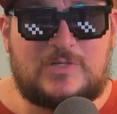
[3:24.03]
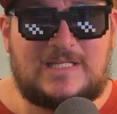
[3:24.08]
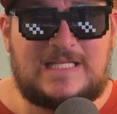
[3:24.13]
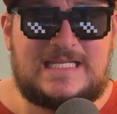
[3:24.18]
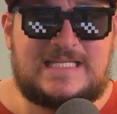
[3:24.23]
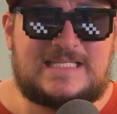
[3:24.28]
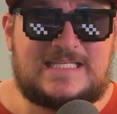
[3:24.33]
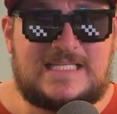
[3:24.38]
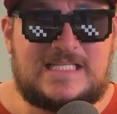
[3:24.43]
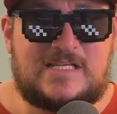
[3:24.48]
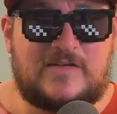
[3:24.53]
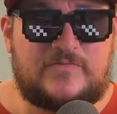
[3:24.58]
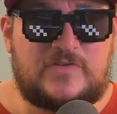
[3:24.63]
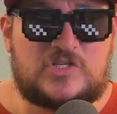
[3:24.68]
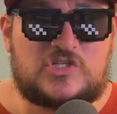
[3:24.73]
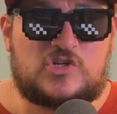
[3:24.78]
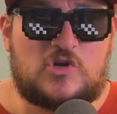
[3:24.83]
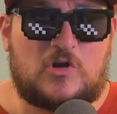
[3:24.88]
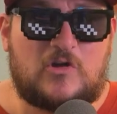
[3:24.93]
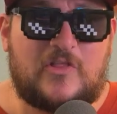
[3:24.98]
releases of the
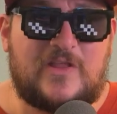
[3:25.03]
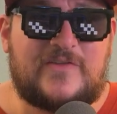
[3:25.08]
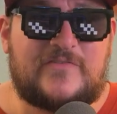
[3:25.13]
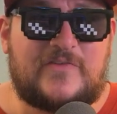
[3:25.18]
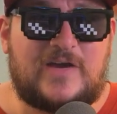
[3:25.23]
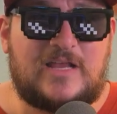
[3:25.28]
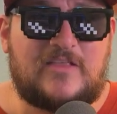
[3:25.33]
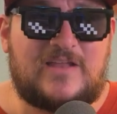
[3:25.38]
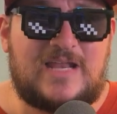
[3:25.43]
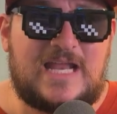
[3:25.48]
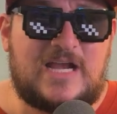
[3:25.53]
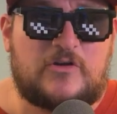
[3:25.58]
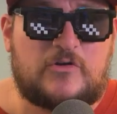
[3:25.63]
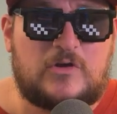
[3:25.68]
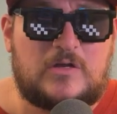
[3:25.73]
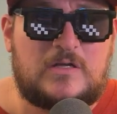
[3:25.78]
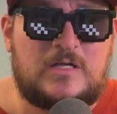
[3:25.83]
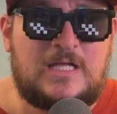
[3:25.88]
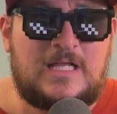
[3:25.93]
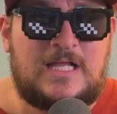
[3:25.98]
Scarlet and Violet
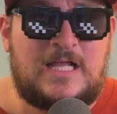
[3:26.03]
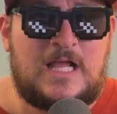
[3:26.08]
era,